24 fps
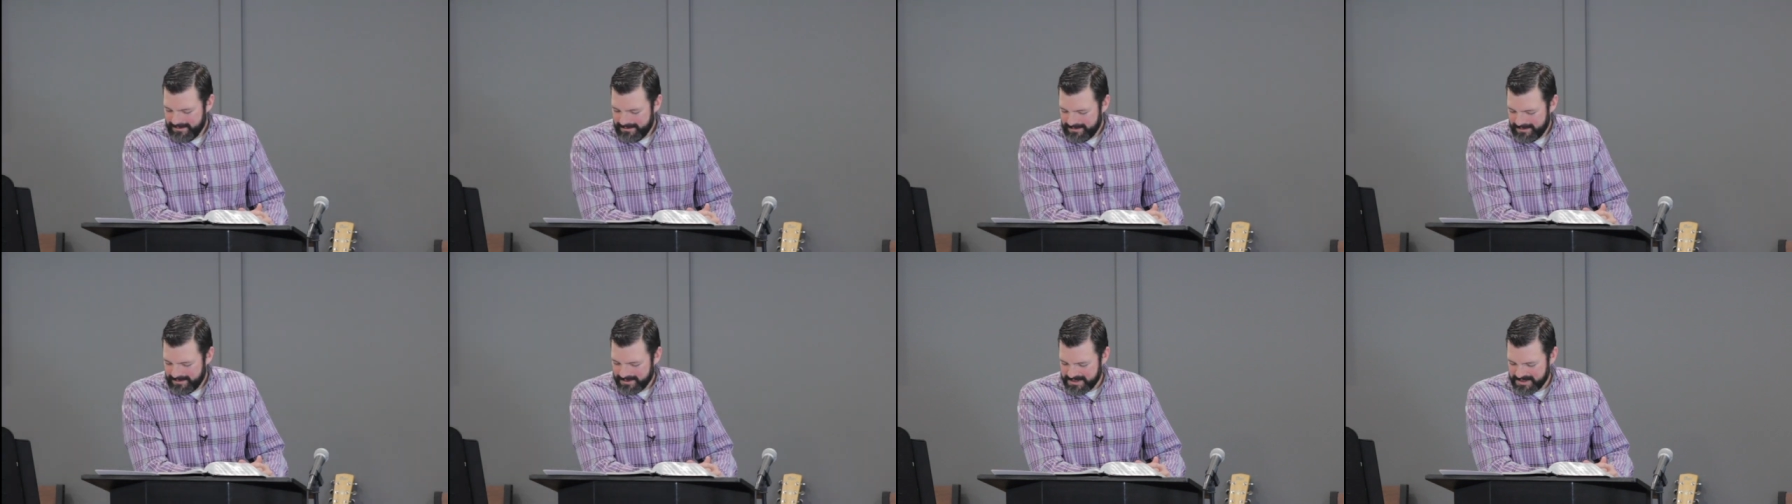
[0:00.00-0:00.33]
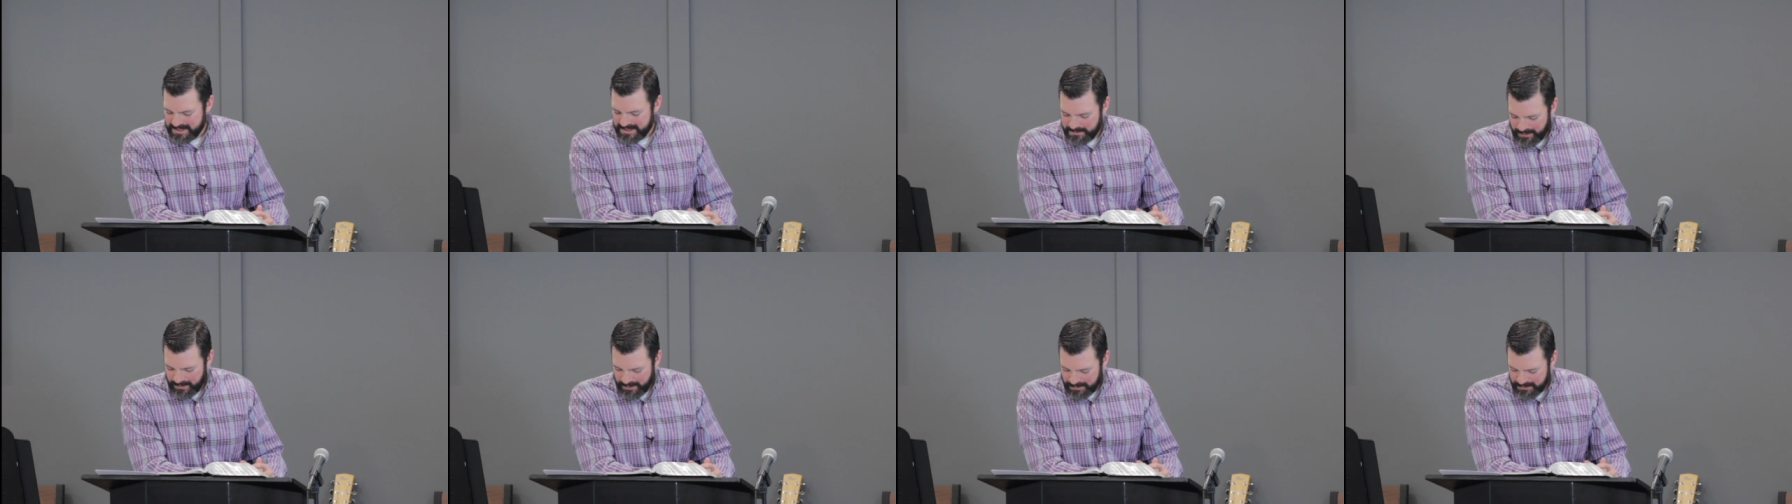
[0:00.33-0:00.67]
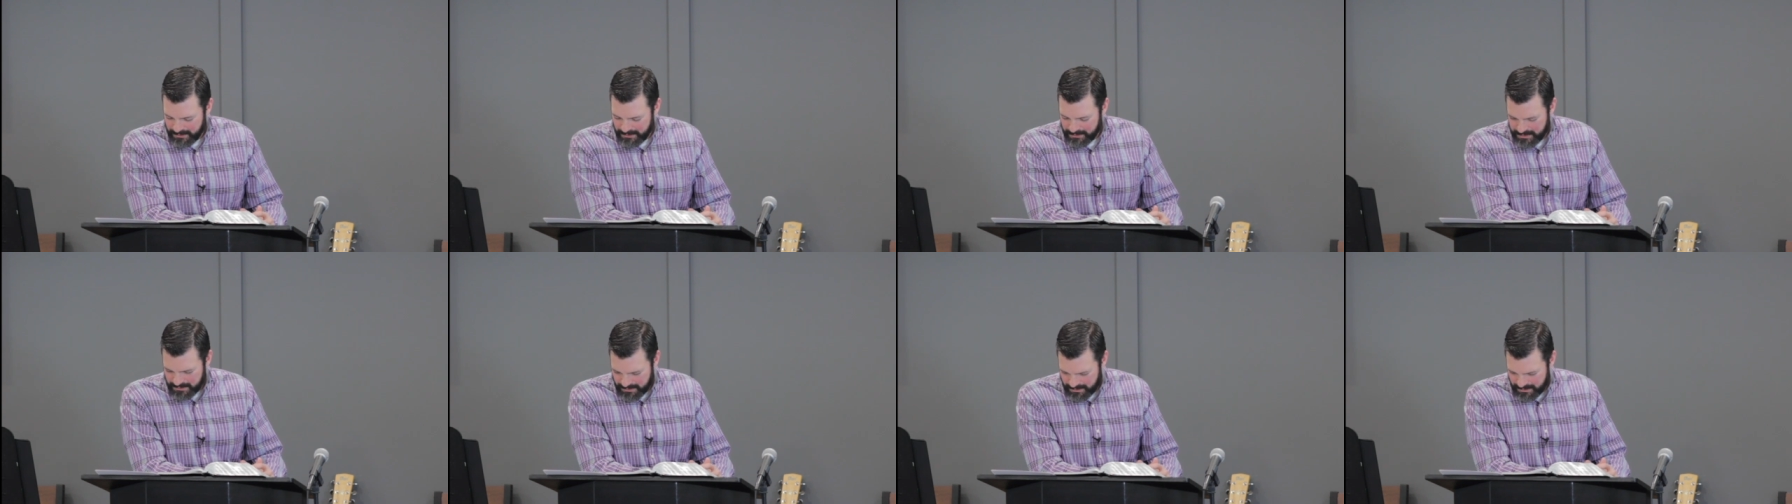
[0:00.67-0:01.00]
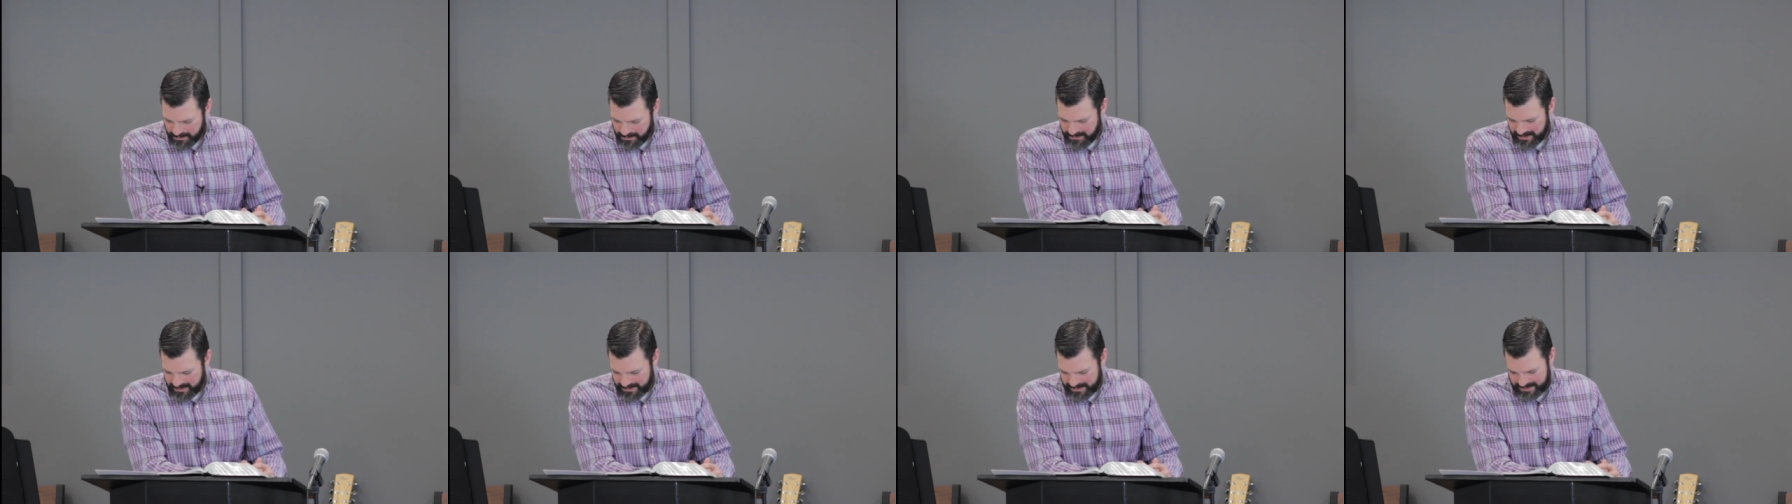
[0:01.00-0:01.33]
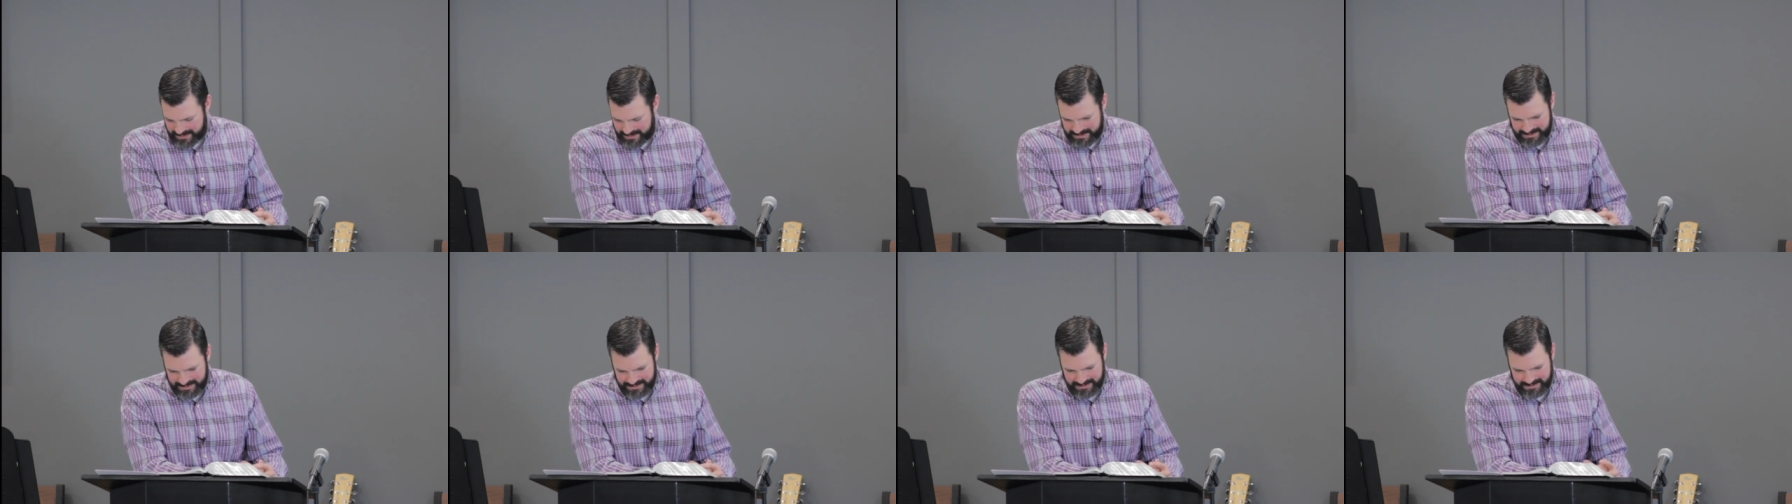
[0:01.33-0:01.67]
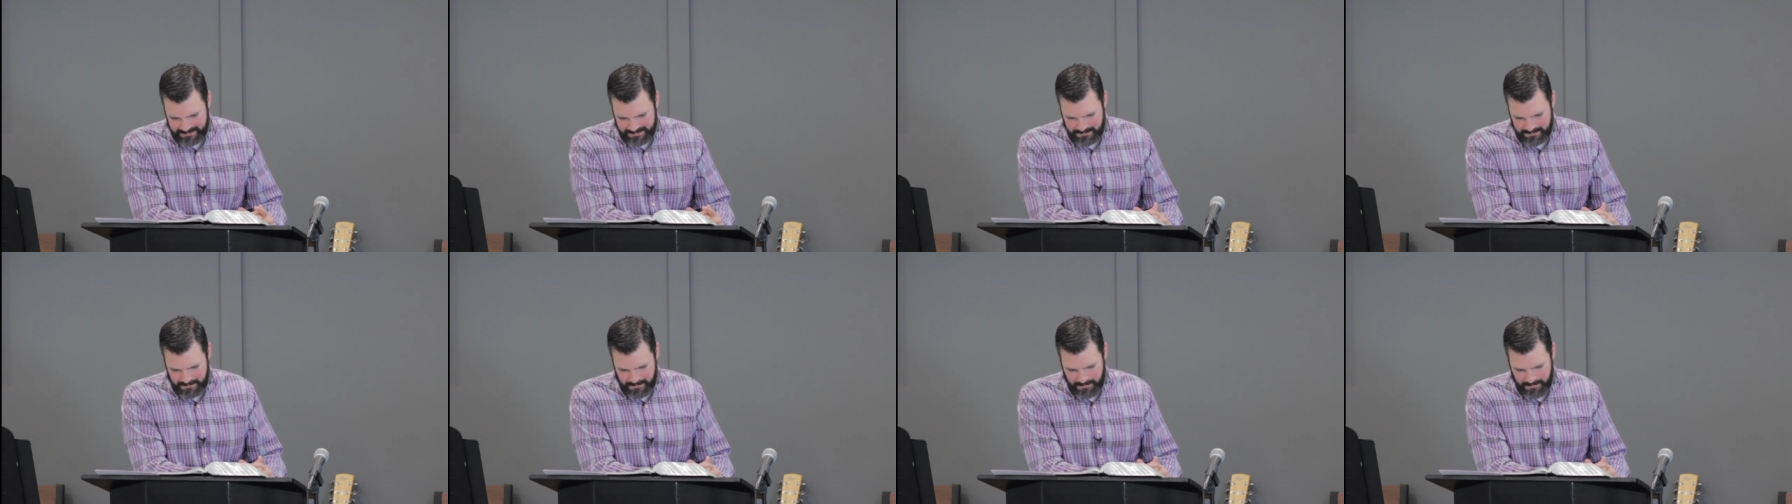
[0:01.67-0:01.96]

there's a spiritual truth in this,